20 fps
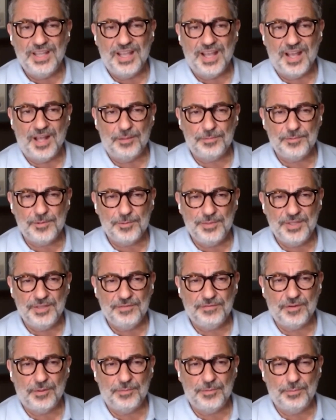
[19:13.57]
helped
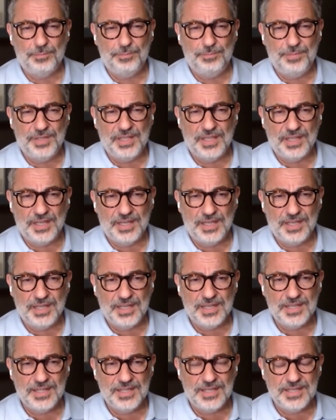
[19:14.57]
me from the
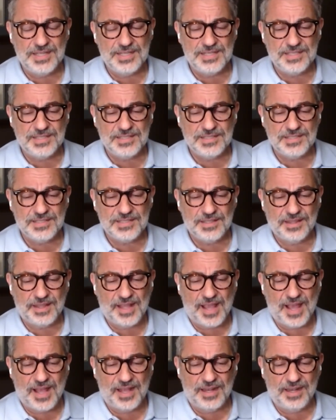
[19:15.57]
beginning is
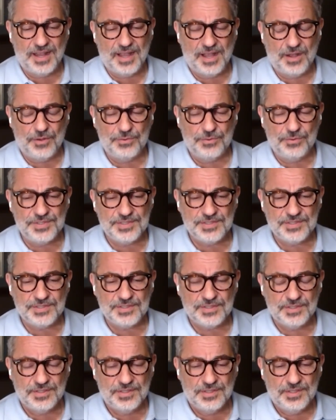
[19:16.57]
that I was
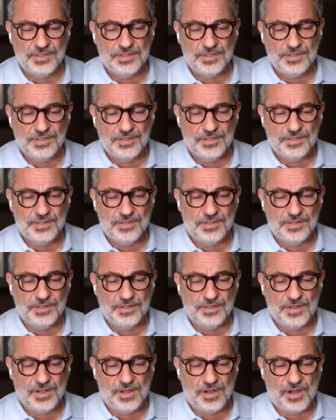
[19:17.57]

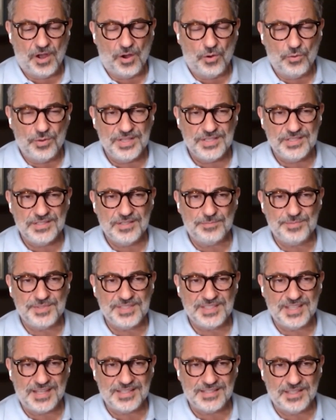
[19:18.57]
always
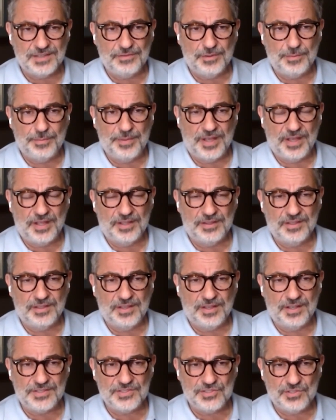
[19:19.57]
obsessive about
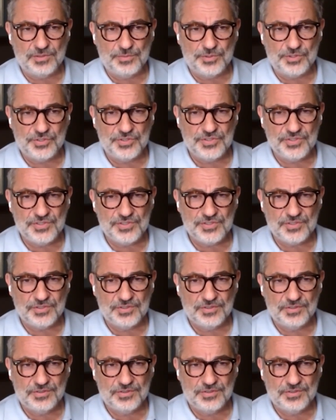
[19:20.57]
customers